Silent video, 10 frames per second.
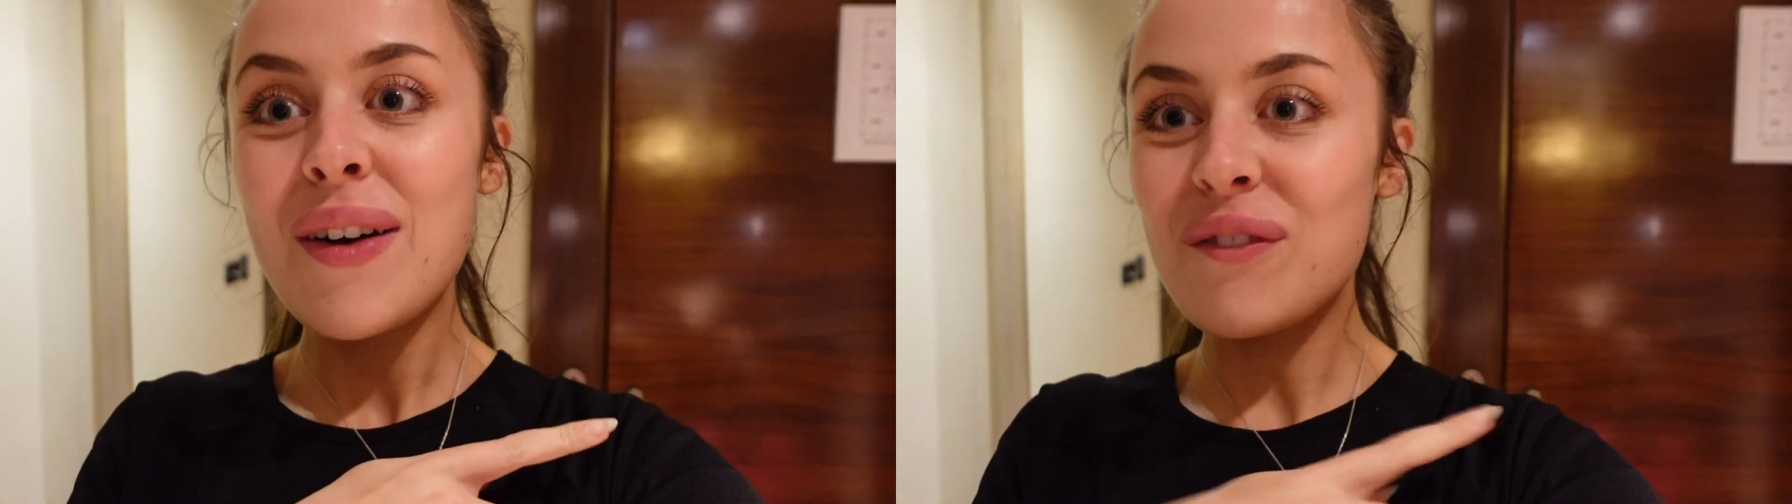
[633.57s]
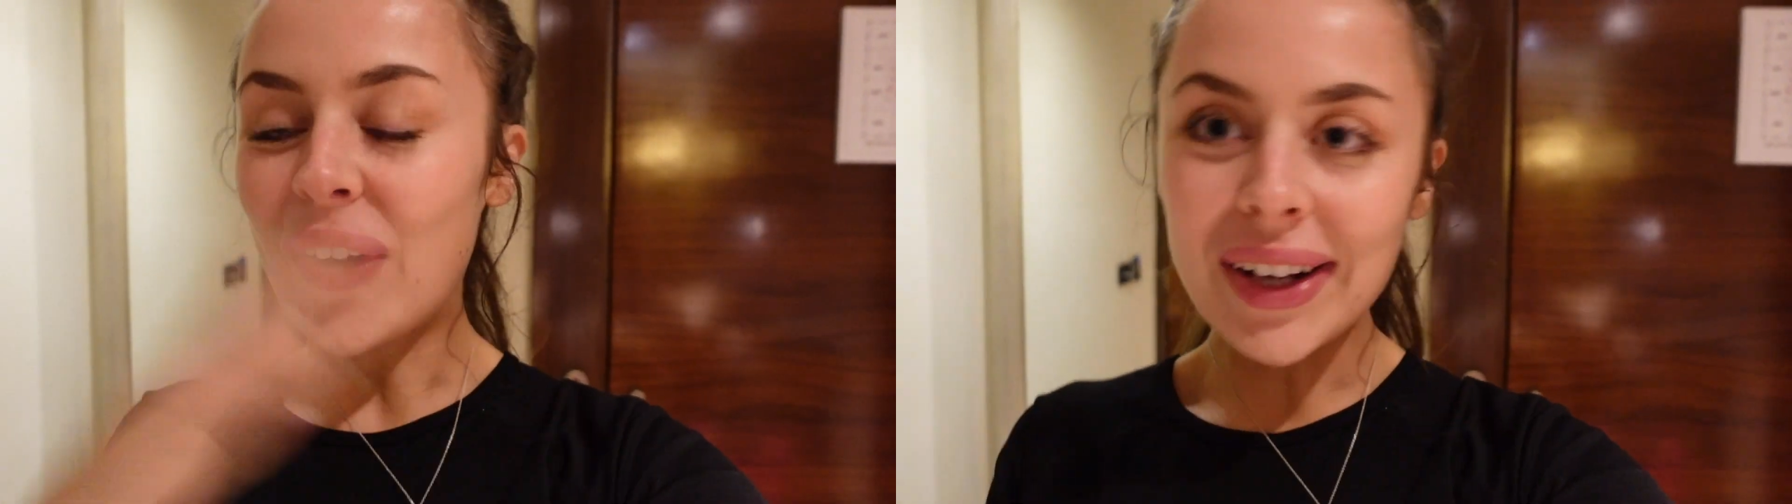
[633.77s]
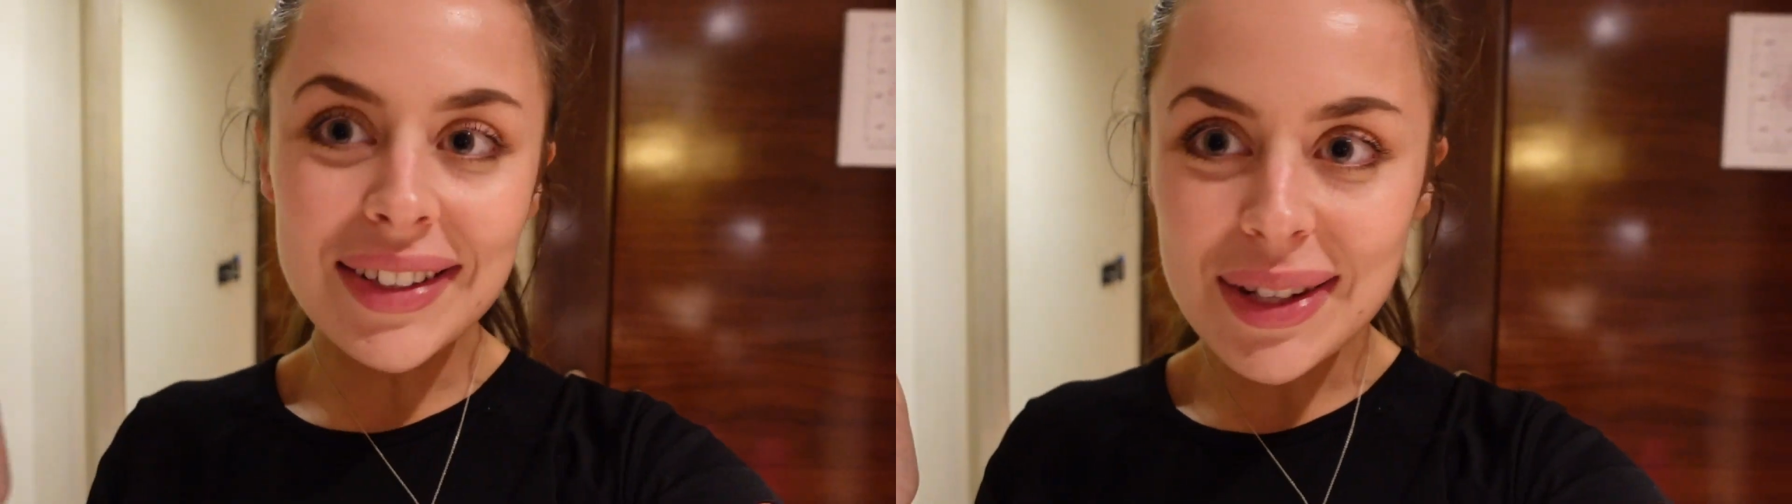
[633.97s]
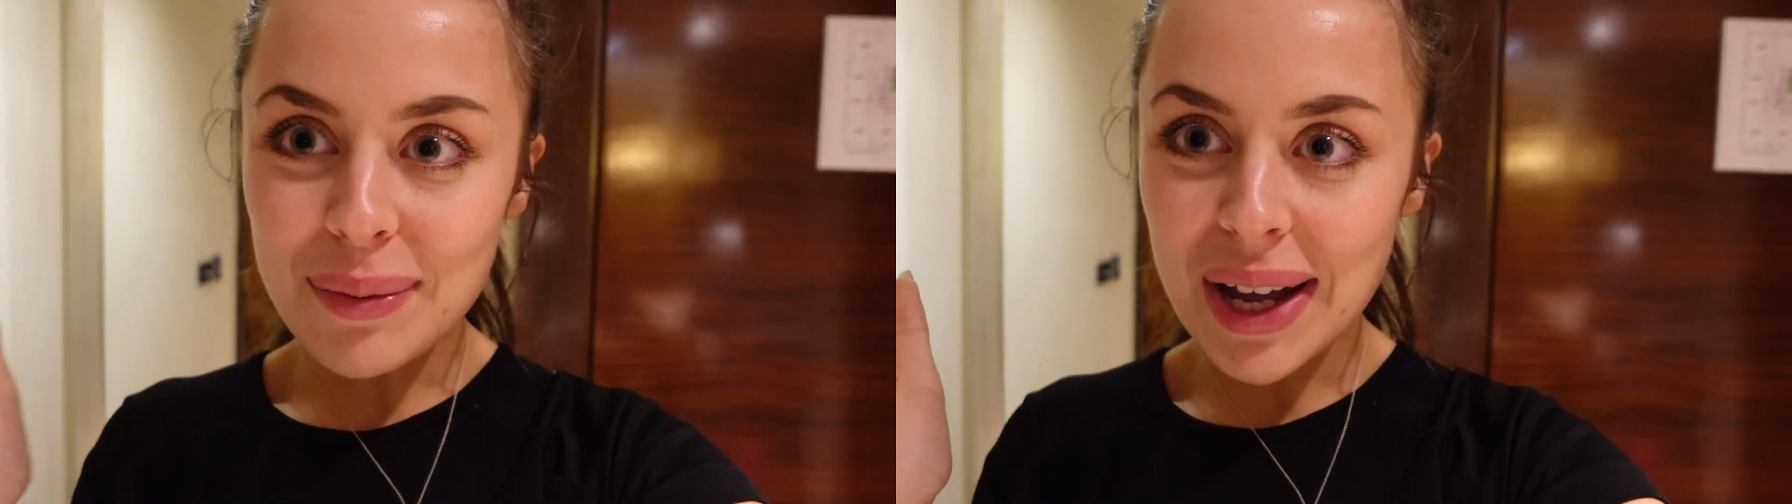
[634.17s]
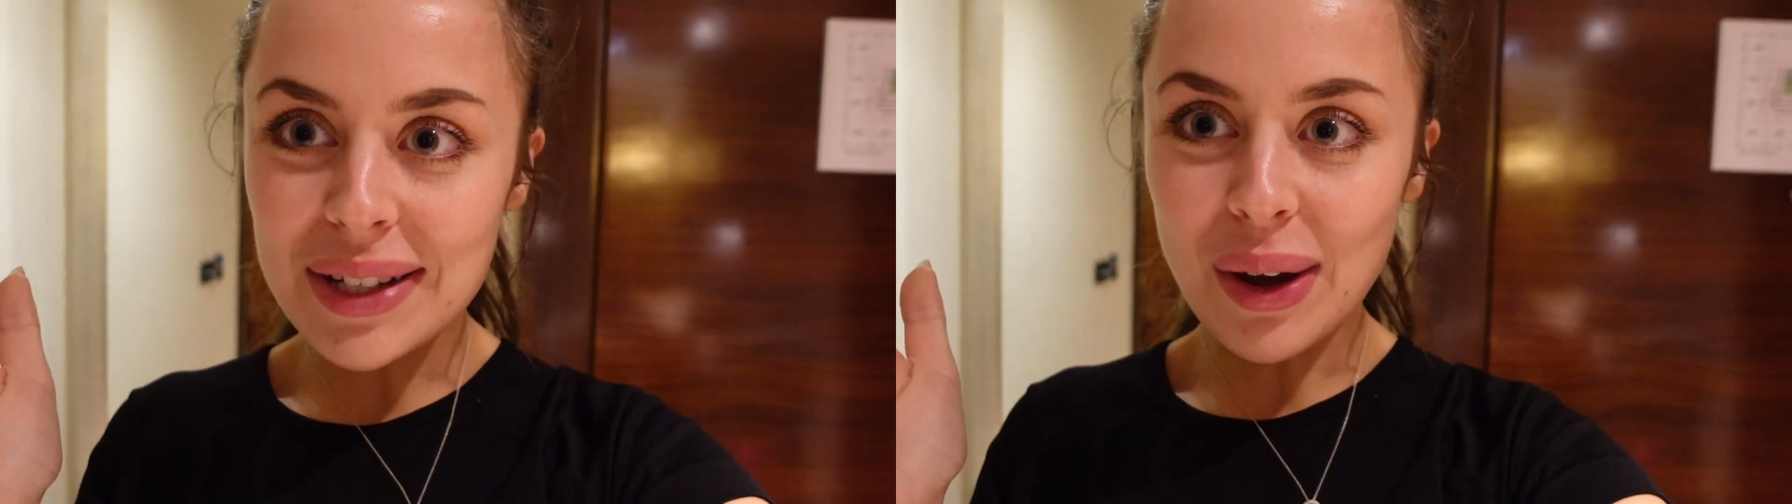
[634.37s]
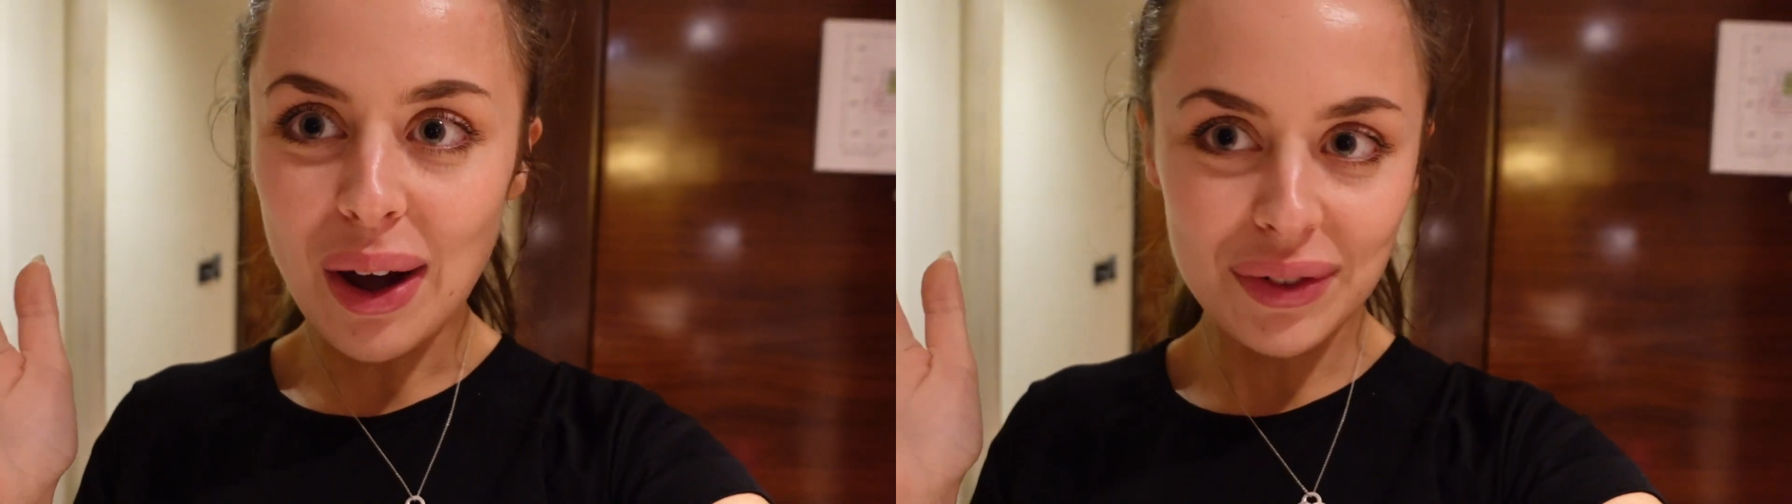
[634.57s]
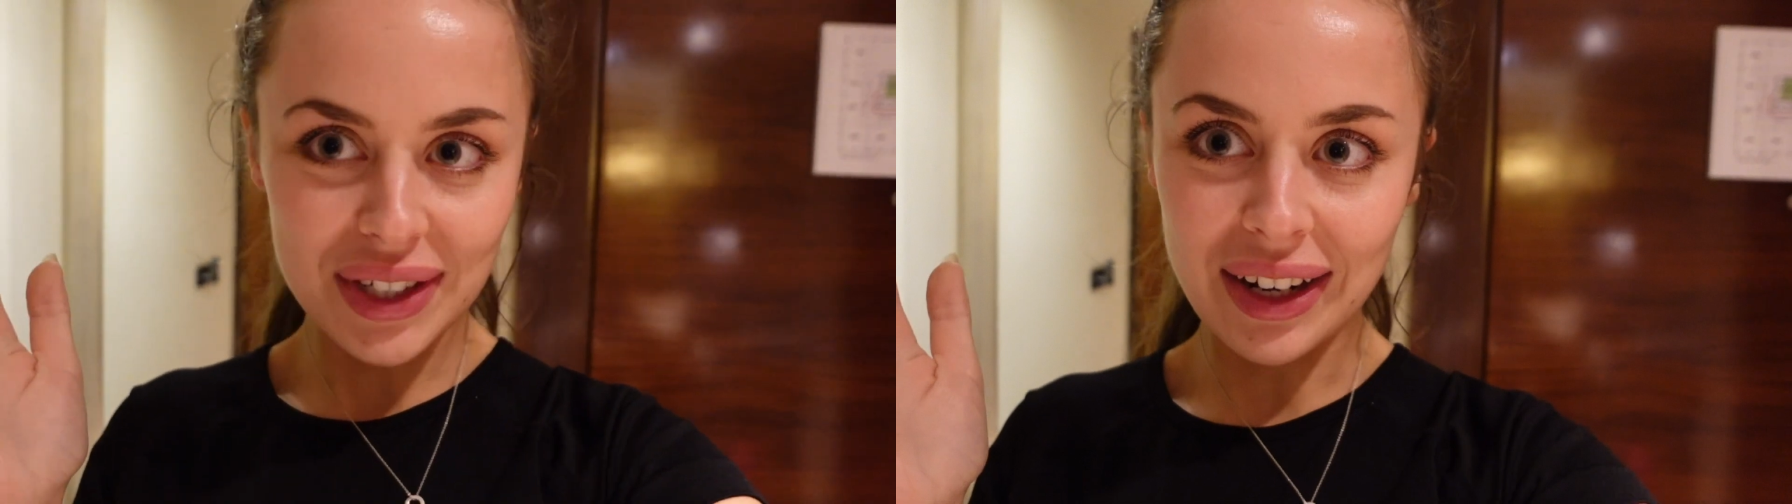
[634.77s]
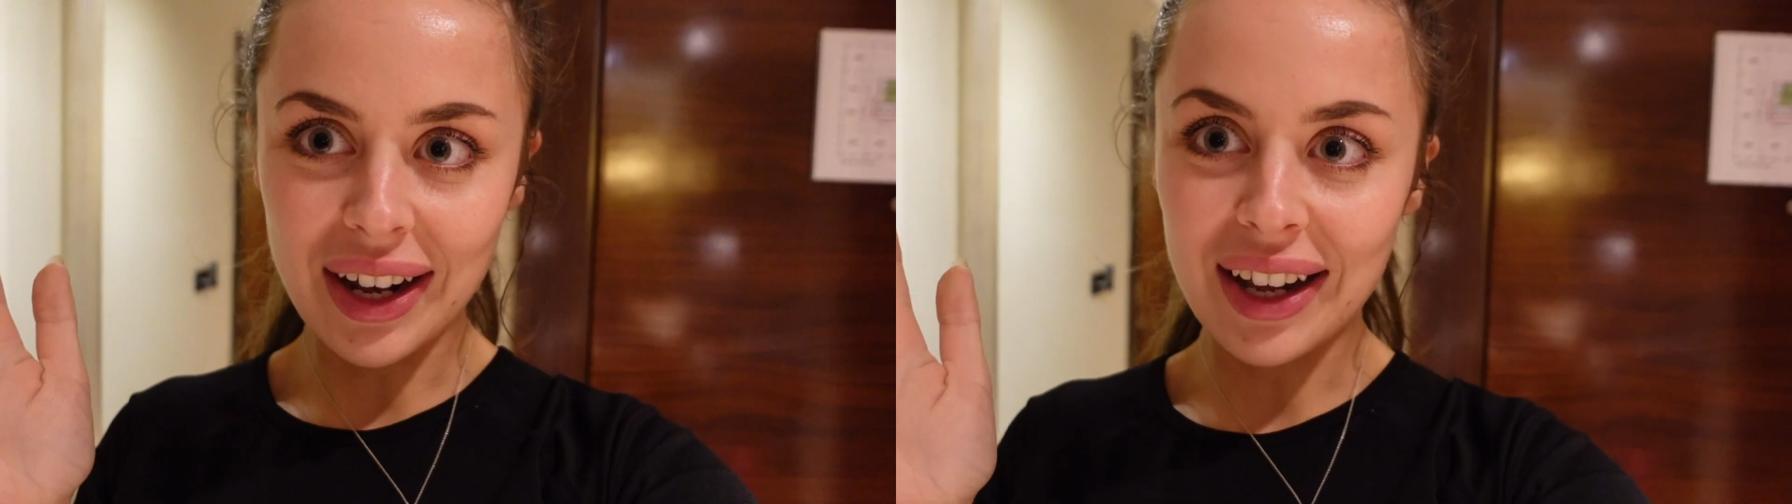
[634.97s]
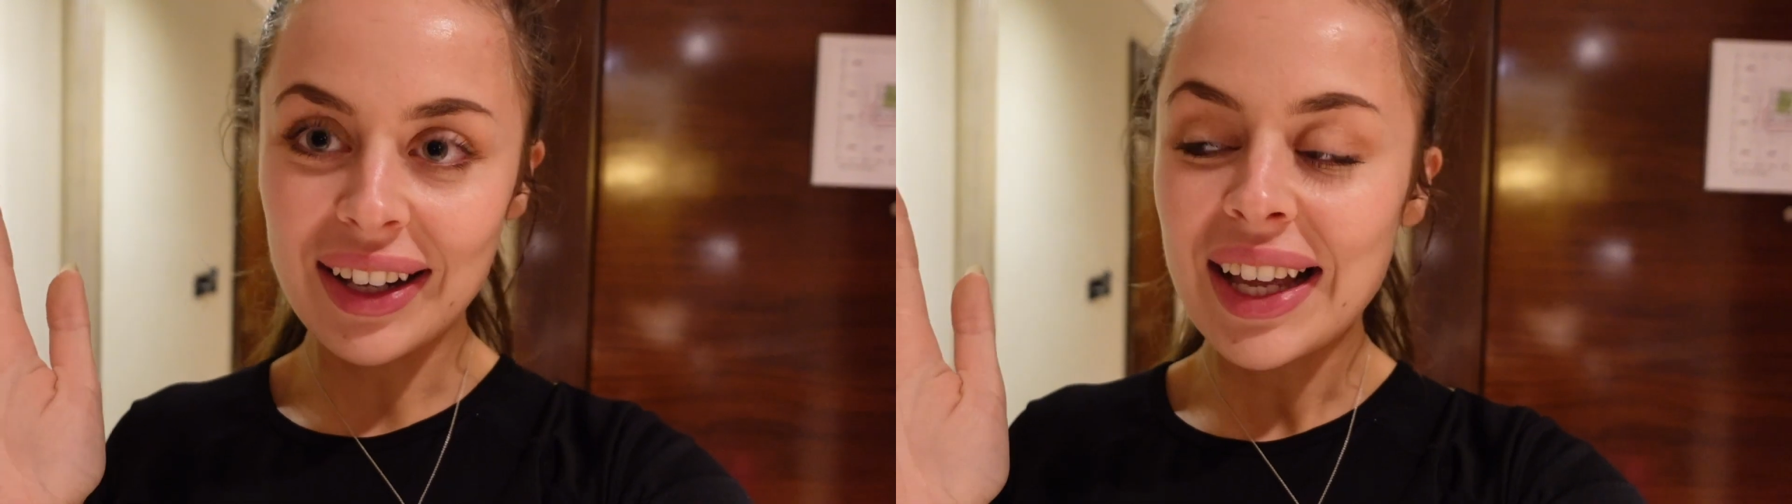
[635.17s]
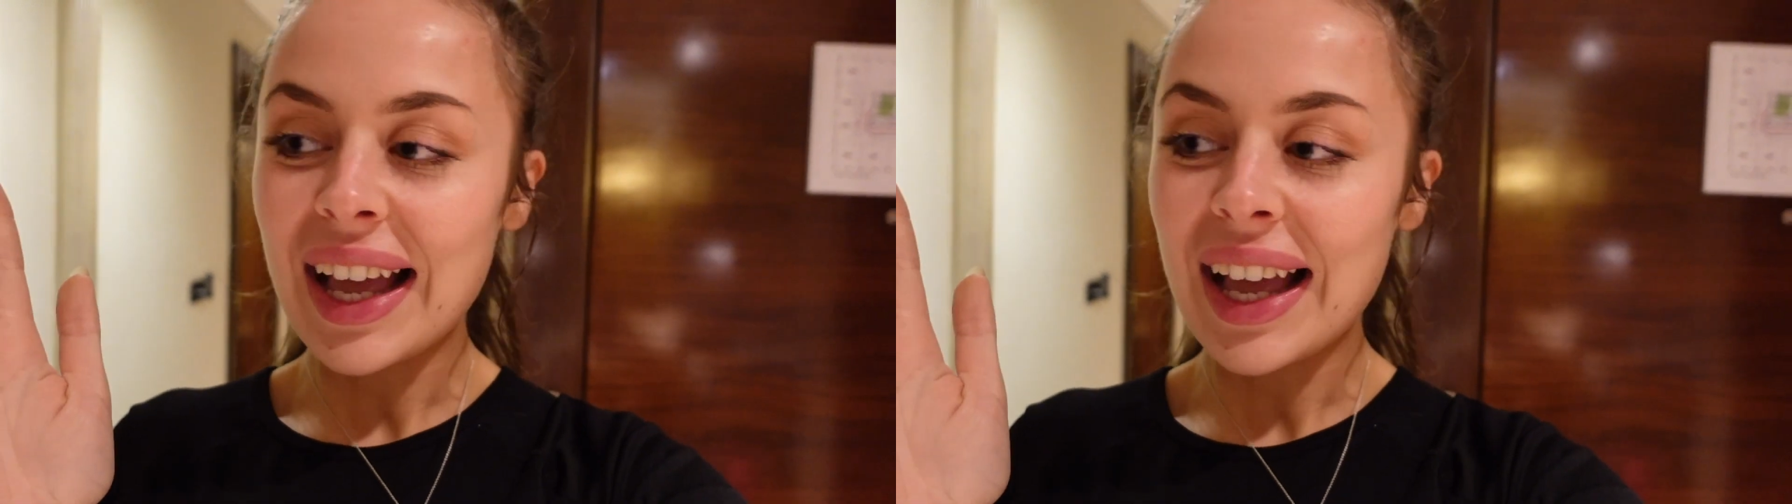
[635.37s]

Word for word: find somewhere to go out for dinner.